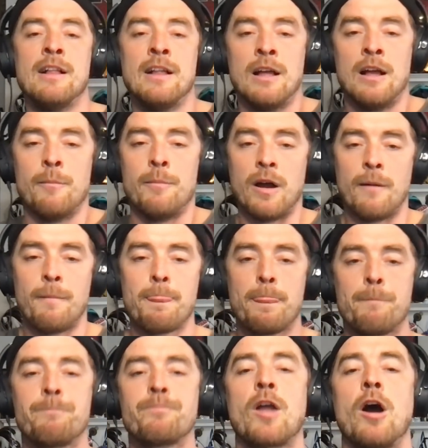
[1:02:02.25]
But
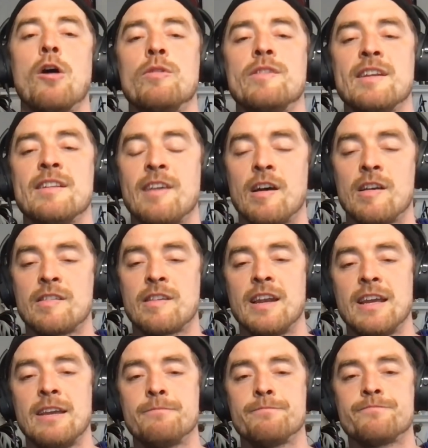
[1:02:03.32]
I was in
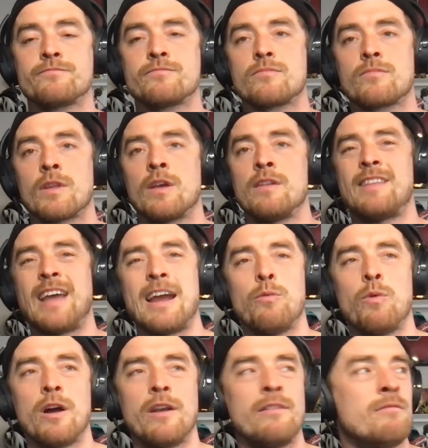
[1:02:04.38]
Tuscany, day
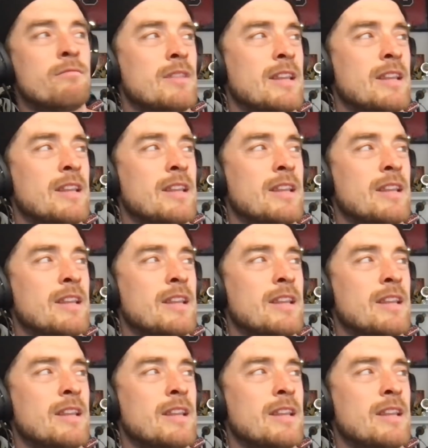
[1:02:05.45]
one.